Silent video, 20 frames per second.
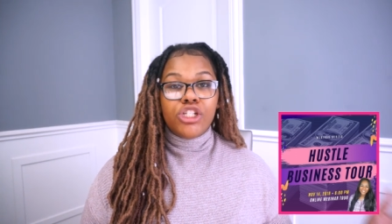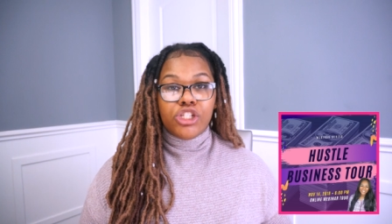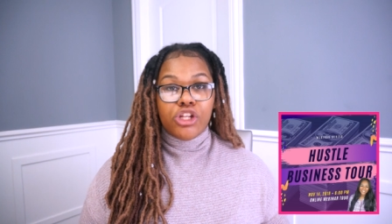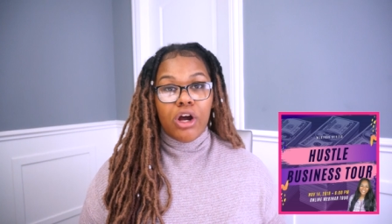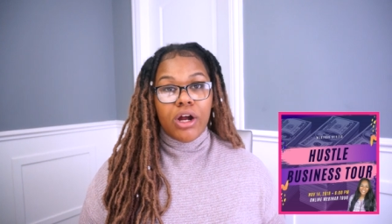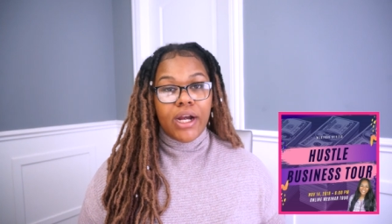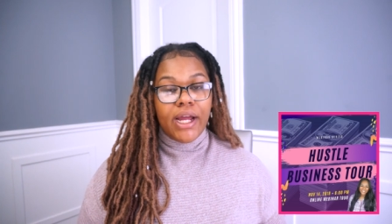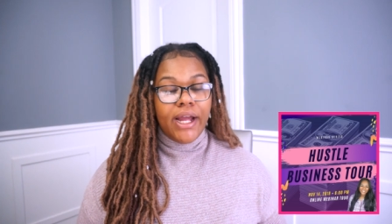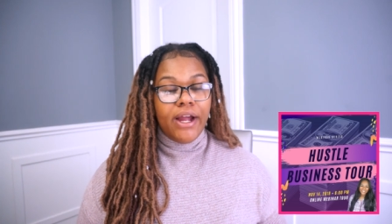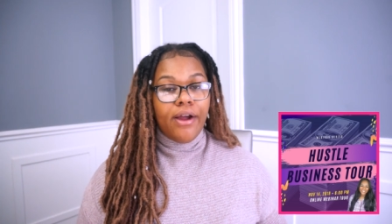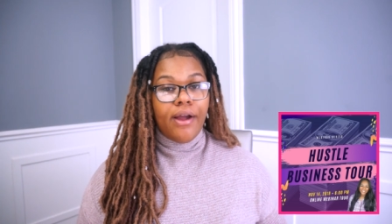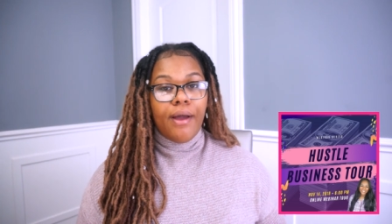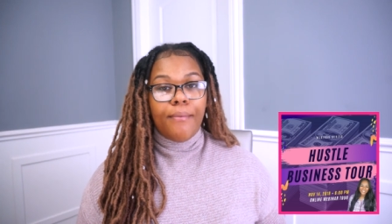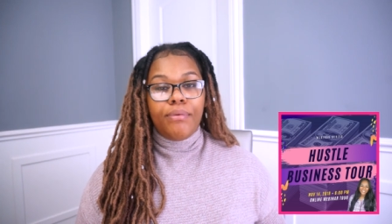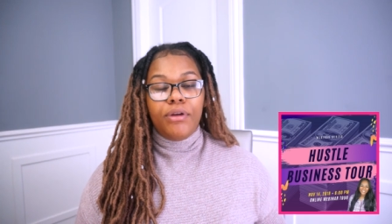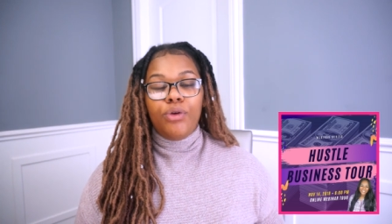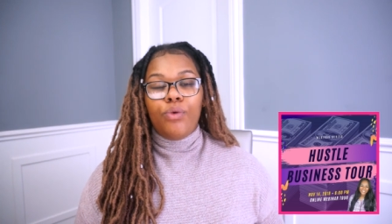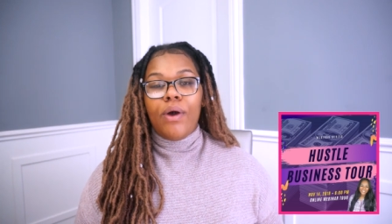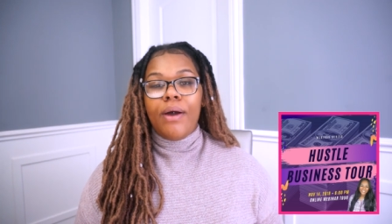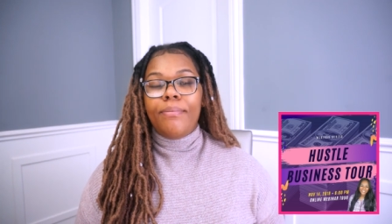Start a Hair
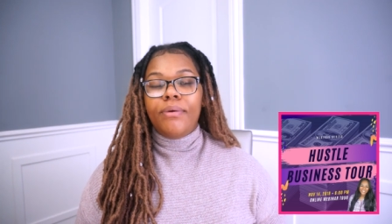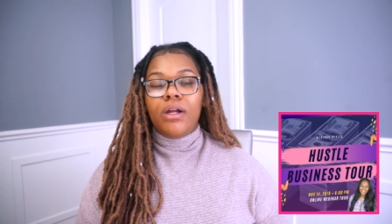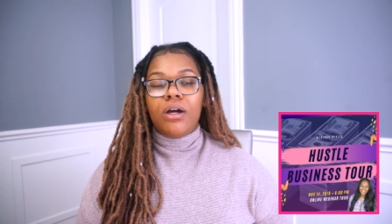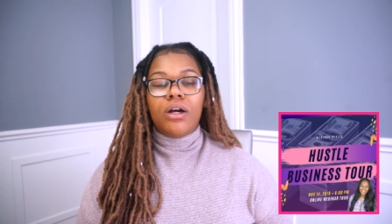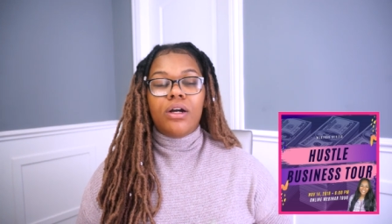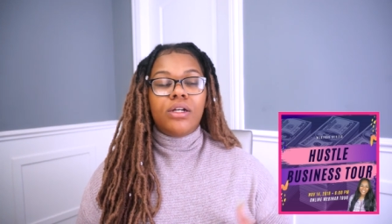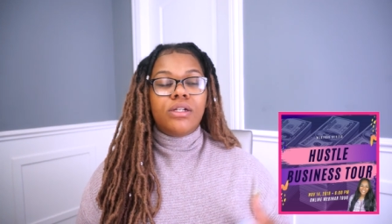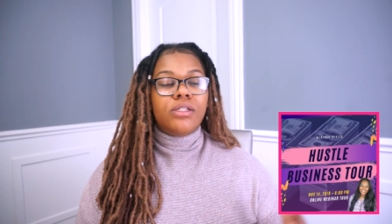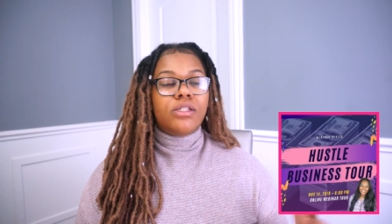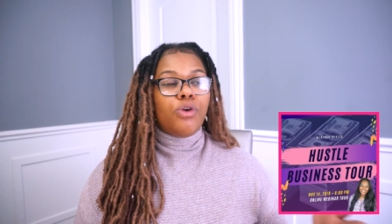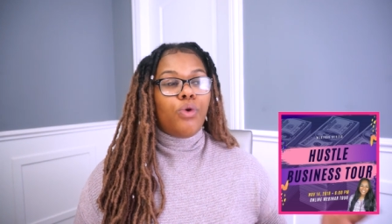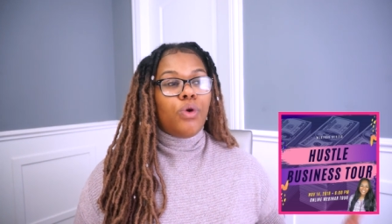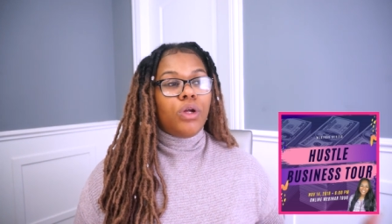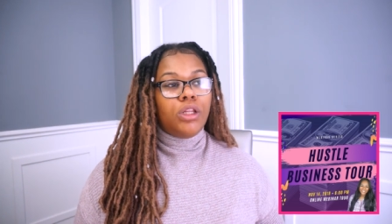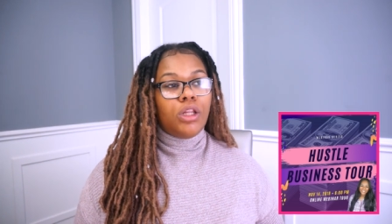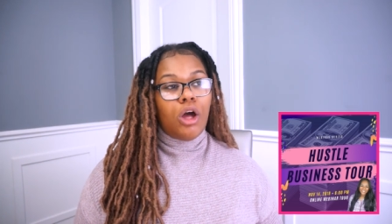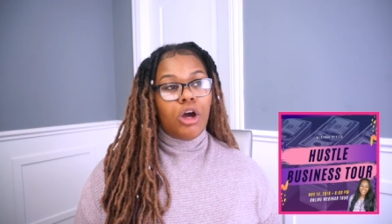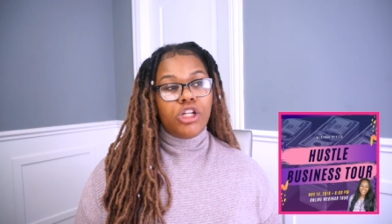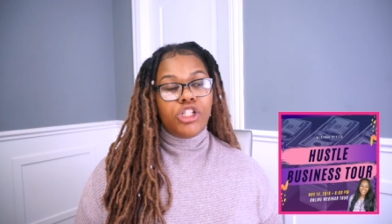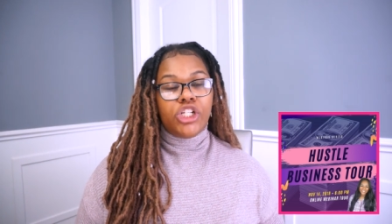Company webinars or
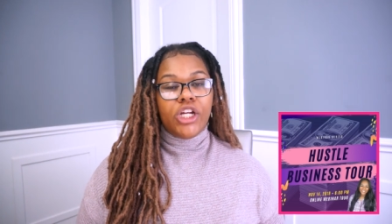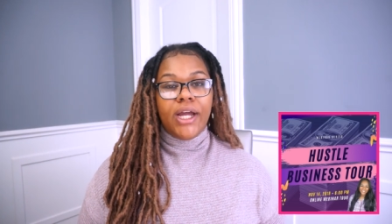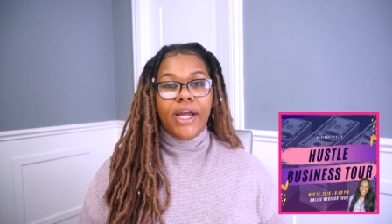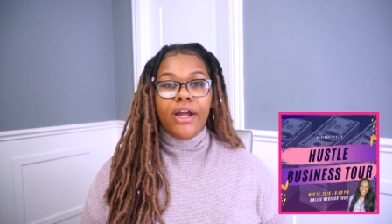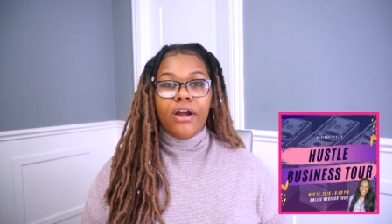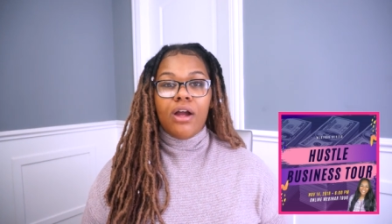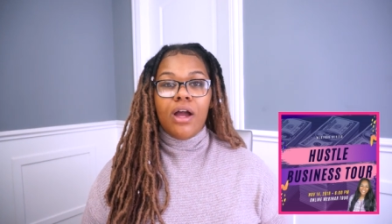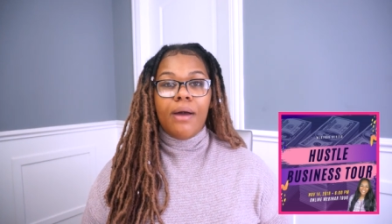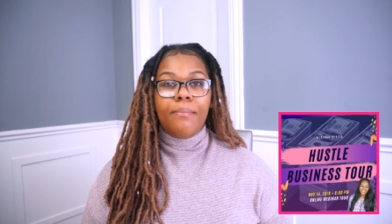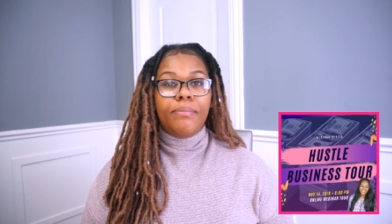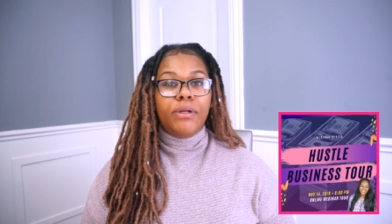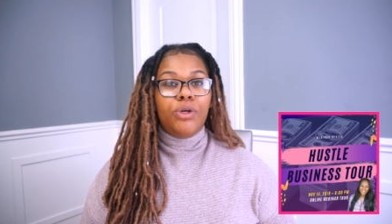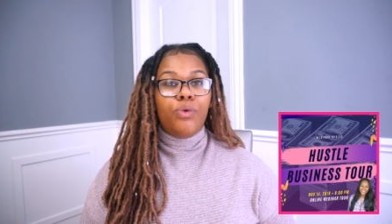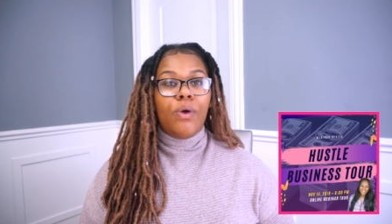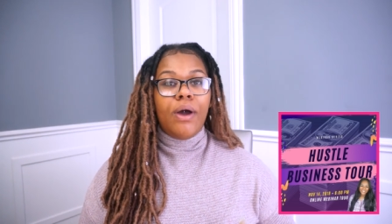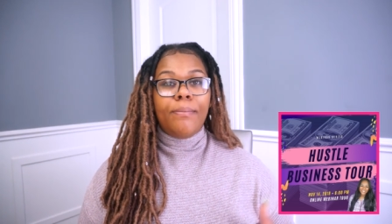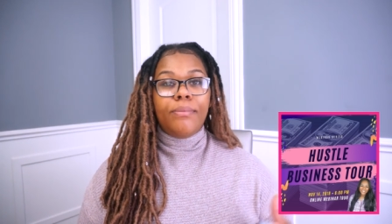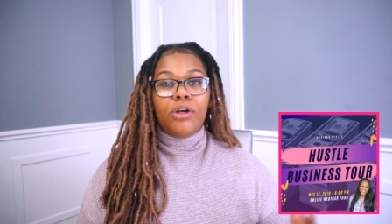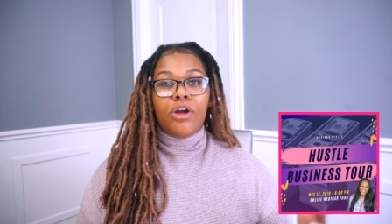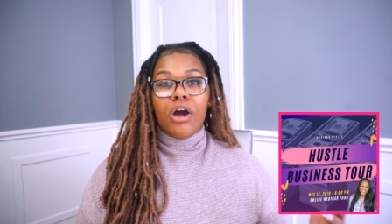Launch a Hair Company
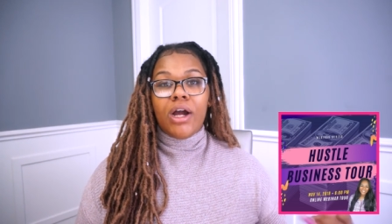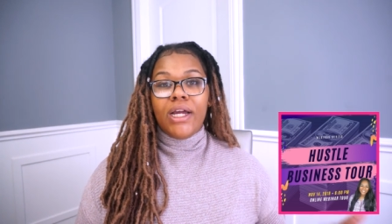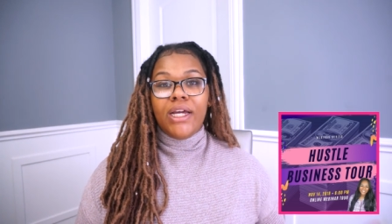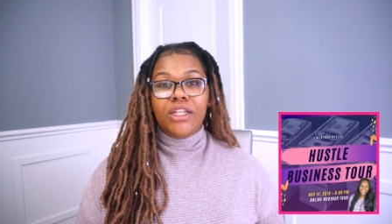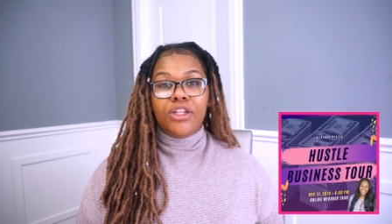webinar,